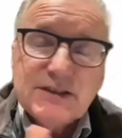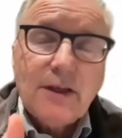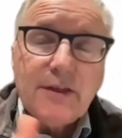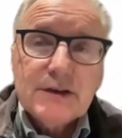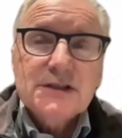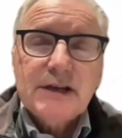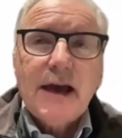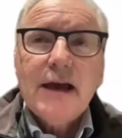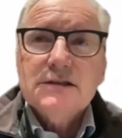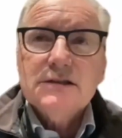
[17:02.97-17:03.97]
the other thing to
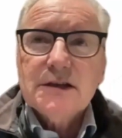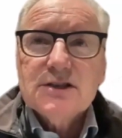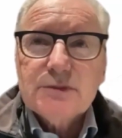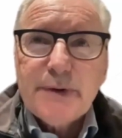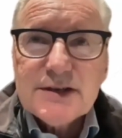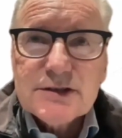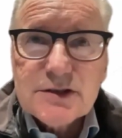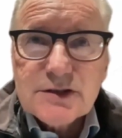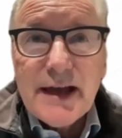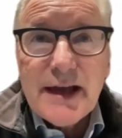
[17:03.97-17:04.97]
say, is that these are
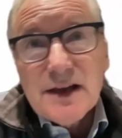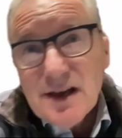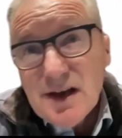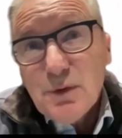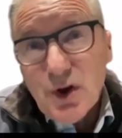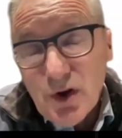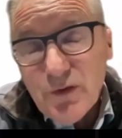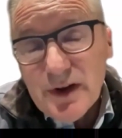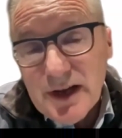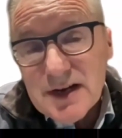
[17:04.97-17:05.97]
patients that will
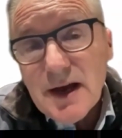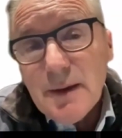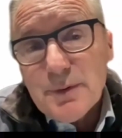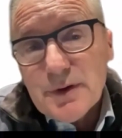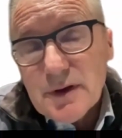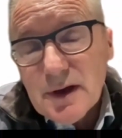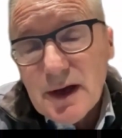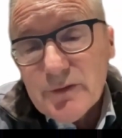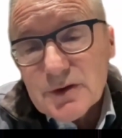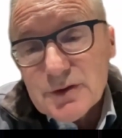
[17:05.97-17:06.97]
often end up
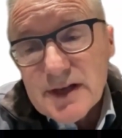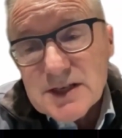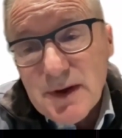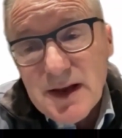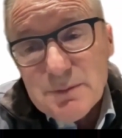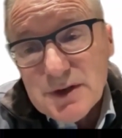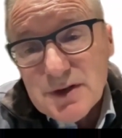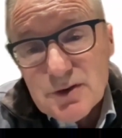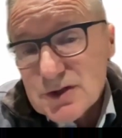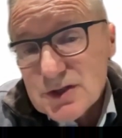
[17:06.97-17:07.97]
having a transplant
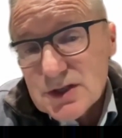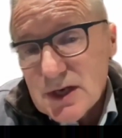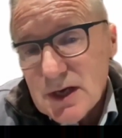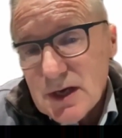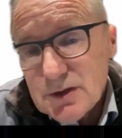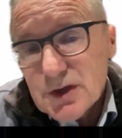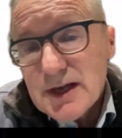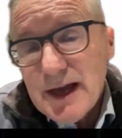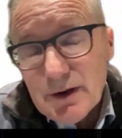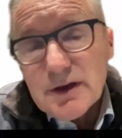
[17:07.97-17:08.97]
because you
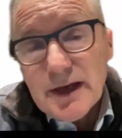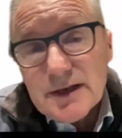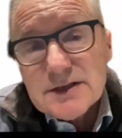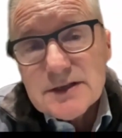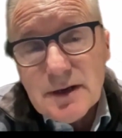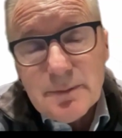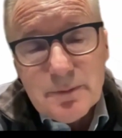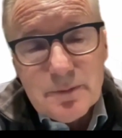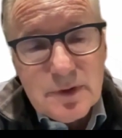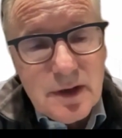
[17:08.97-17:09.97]
cannot get
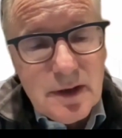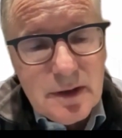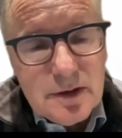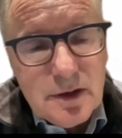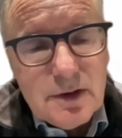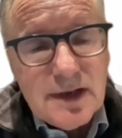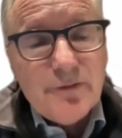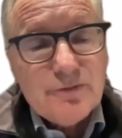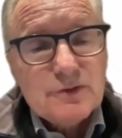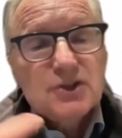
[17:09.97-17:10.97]

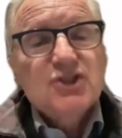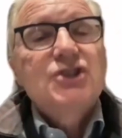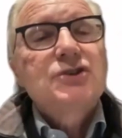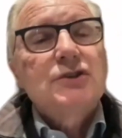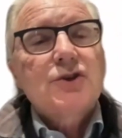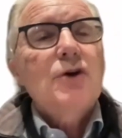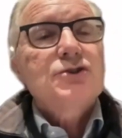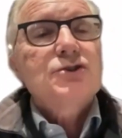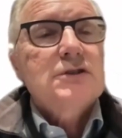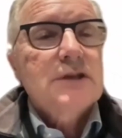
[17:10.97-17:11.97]
enough consistent
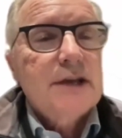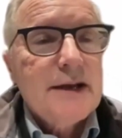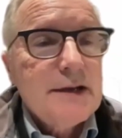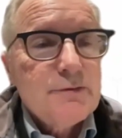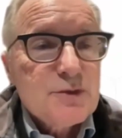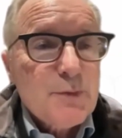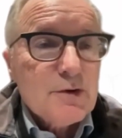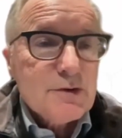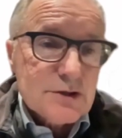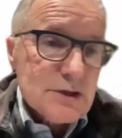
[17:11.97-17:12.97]
dose to get any
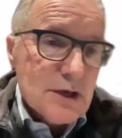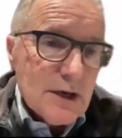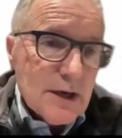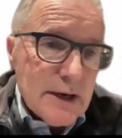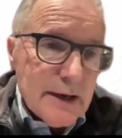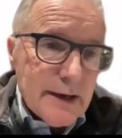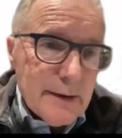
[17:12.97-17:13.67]
response. It